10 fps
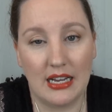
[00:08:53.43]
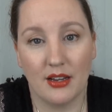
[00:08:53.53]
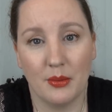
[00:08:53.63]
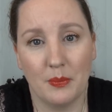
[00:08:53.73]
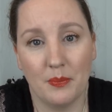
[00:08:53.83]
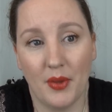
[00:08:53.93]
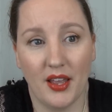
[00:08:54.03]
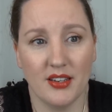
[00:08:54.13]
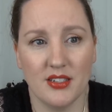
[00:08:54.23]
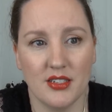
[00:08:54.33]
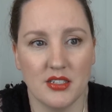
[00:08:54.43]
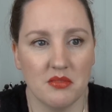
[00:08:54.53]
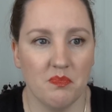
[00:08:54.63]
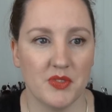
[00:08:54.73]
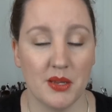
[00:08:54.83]
and
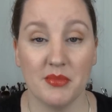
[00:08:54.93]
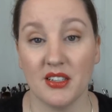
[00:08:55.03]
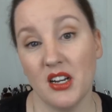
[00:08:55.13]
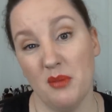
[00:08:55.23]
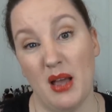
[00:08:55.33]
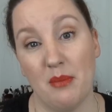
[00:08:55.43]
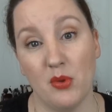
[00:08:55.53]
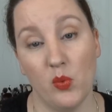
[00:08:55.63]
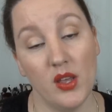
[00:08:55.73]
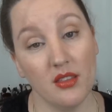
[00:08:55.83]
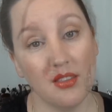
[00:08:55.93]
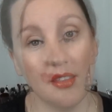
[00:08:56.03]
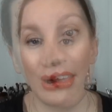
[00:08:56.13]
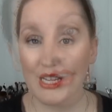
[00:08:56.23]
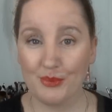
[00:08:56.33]
something that I'm happy with.
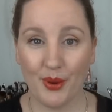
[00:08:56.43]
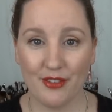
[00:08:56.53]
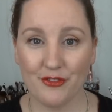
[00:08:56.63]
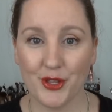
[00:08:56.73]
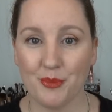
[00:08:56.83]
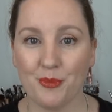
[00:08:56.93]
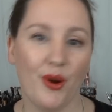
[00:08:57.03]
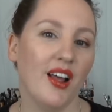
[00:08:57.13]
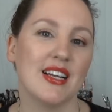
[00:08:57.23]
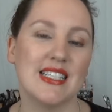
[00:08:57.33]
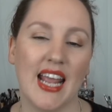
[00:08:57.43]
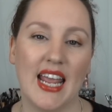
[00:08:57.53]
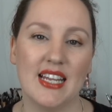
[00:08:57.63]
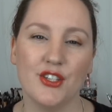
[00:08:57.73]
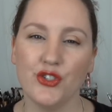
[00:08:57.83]
Price point for the product
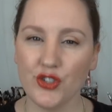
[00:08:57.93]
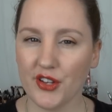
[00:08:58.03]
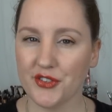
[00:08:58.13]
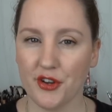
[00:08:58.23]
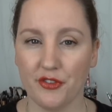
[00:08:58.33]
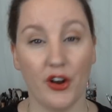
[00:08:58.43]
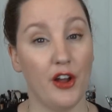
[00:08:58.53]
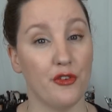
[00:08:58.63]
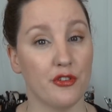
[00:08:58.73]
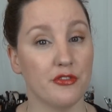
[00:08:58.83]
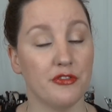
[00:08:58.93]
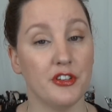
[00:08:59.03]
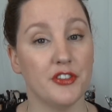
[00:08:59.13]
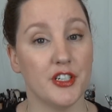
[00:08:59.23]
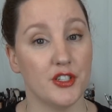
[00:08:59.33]
is just over
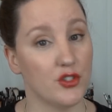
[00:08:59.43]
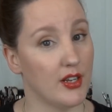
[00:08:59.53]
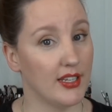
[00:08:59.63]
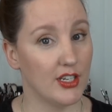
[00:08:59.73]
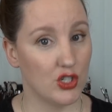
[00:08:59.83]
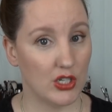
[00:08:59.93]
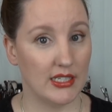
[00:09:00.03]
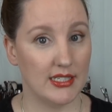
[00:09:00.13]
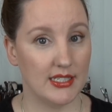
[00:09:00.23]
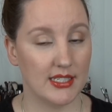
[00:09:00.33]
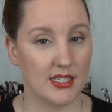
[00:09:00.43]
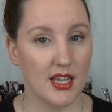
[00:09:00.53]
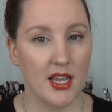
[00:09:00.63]
150 Australian dollars.